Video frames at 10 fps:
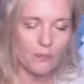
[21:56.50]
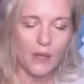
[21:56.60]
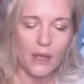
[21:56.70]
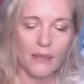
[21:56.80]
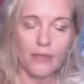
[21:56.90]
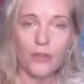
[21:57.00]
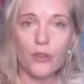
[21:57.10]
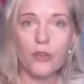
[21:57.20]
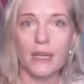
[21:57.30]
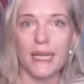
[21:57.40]
And
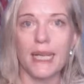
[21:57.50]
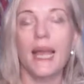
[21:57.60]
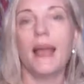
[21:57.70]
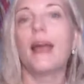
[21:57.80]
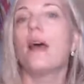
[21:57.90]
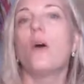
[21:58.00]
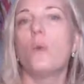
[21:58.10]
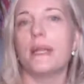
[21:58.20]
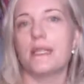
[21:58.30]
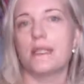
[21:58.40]
thirdly,
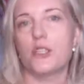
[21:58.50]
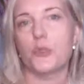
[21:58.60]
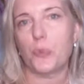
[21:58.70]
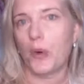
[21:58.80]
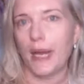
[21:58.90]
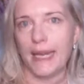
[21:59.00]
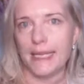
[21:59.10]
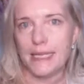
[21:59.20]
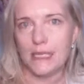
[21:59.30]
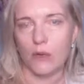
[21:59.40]
wheat is
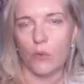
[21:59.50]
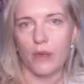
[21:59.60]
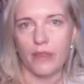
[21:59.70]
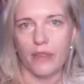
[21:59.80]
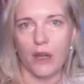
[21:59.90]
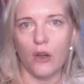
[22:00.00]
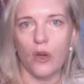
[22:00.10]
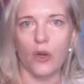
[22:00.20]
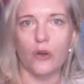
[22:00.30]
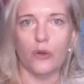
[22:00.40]
sprayed with a
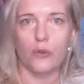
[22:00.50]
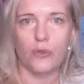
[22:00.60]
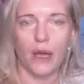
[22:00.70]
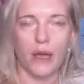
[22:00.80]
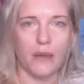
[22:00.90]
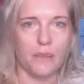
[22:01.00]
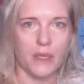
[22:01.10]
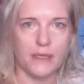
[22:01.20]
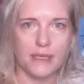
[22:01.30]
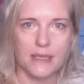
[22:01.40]
lot of
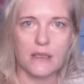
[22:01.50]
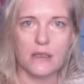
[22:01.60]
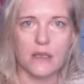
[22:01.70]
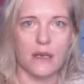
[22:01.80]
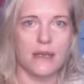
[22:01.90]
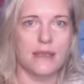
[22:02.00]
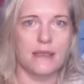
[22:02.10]
insecticides